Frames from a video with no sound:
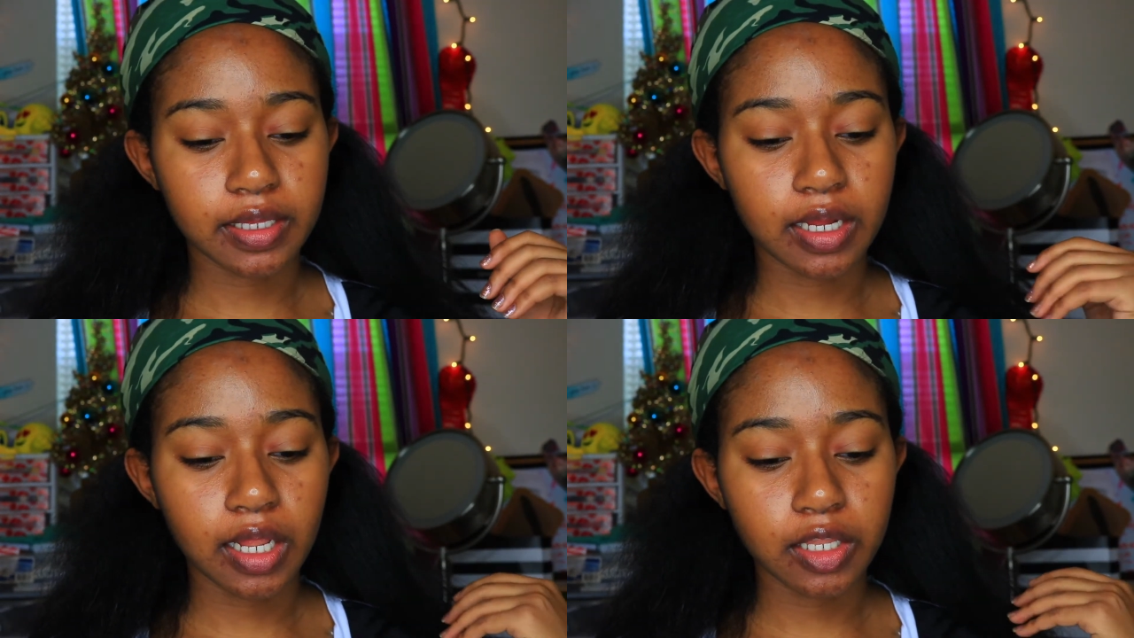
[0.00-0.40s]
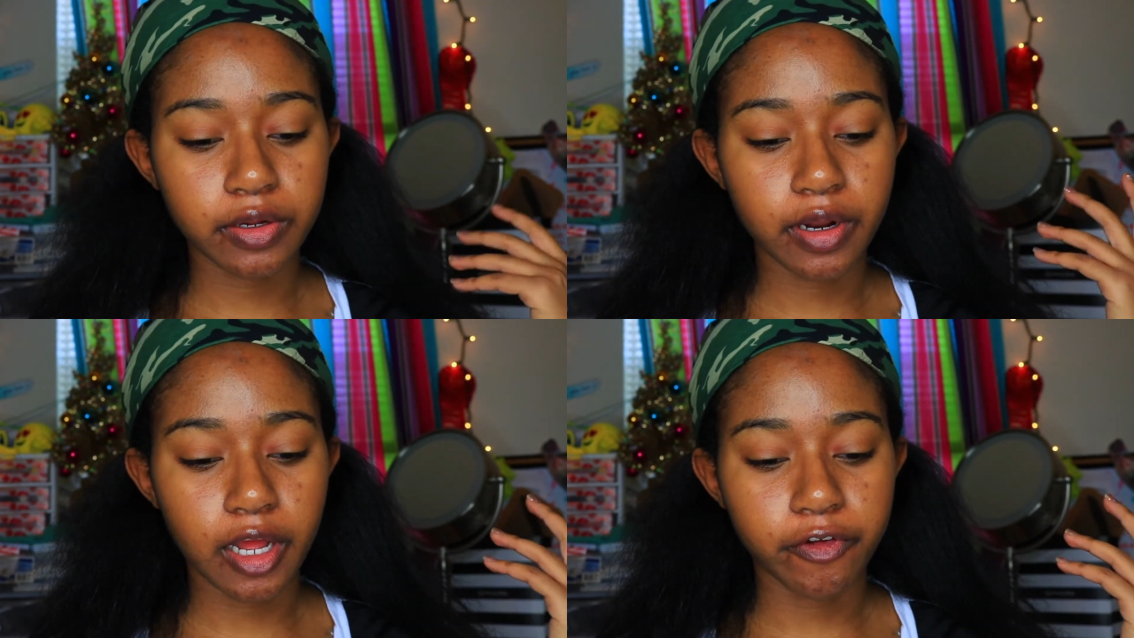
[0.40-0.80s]
the
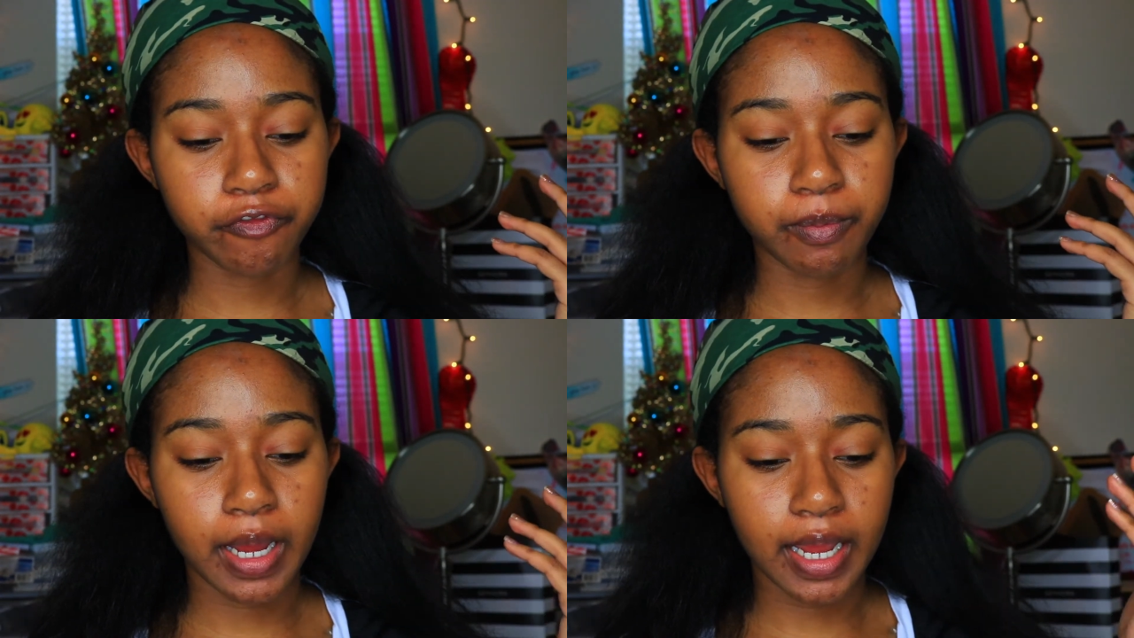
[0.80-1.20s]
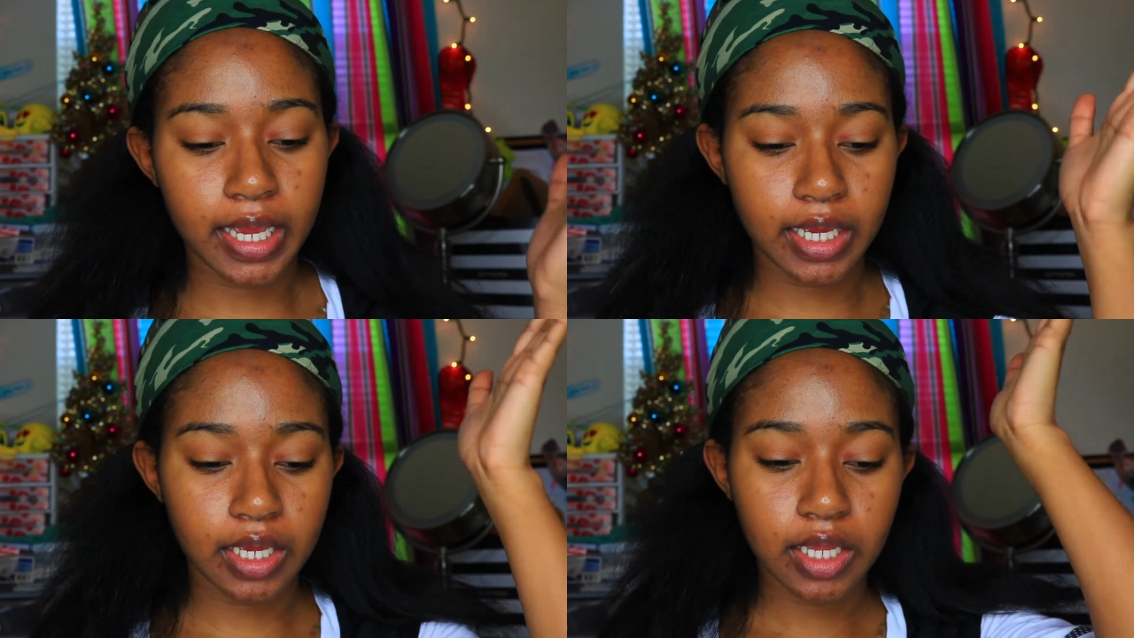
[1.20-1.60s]
color of
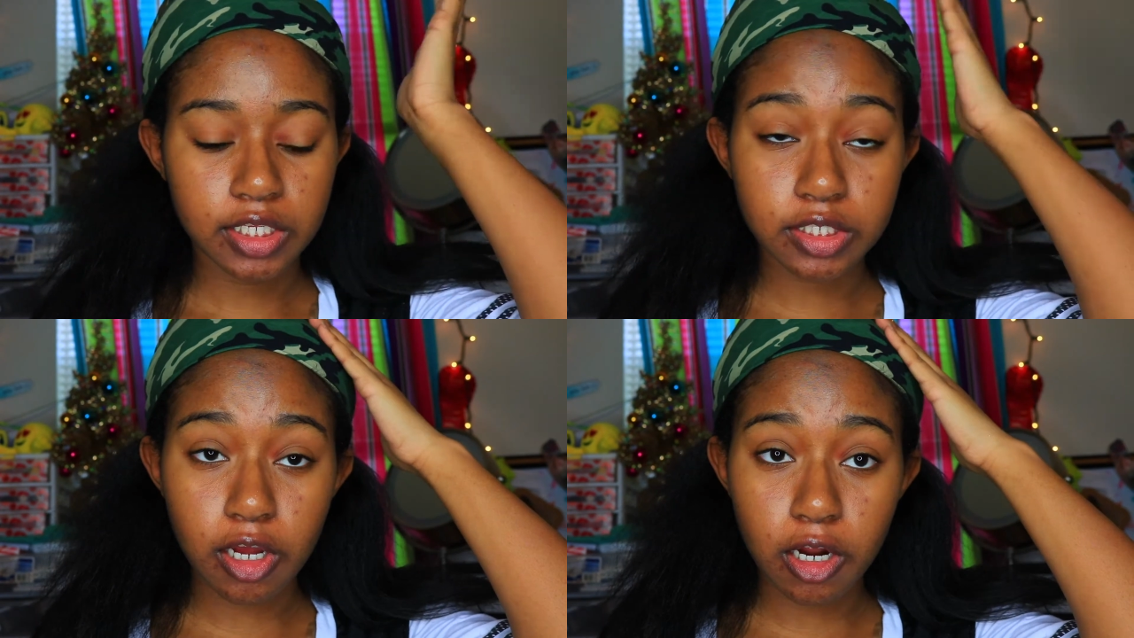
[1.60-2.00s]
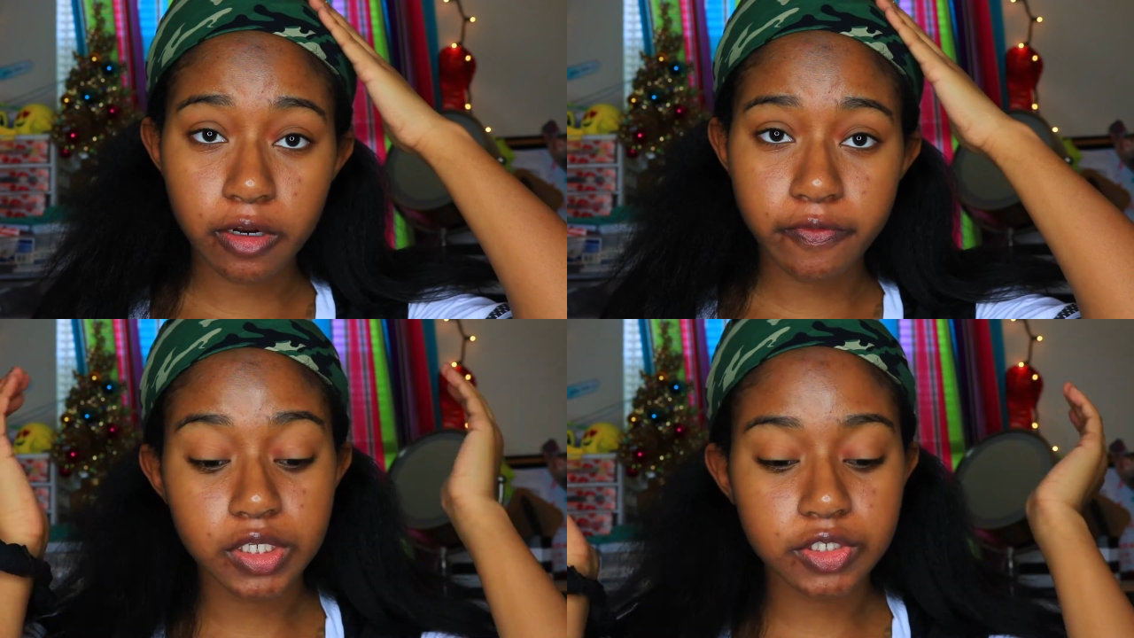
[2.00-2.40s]
my scarf,